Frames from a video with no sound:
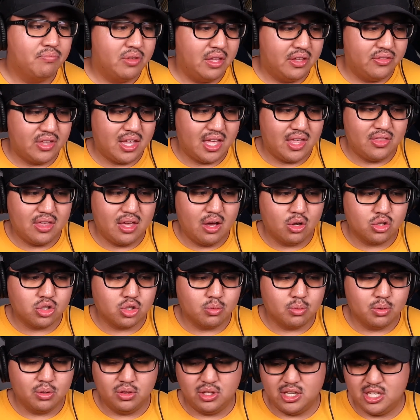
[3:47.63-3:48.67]
And then they
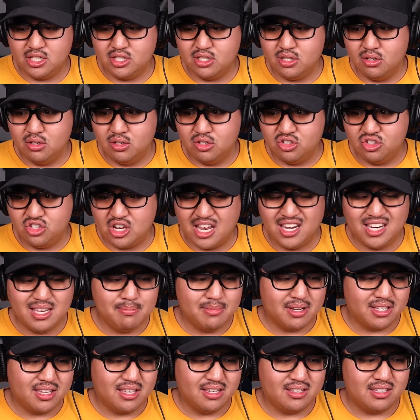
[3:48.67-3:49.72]
also released J.D.
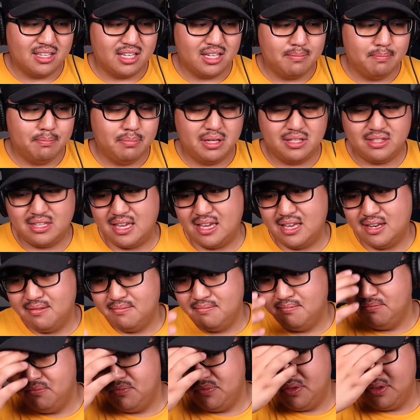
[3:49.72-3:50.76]
McKissic, but then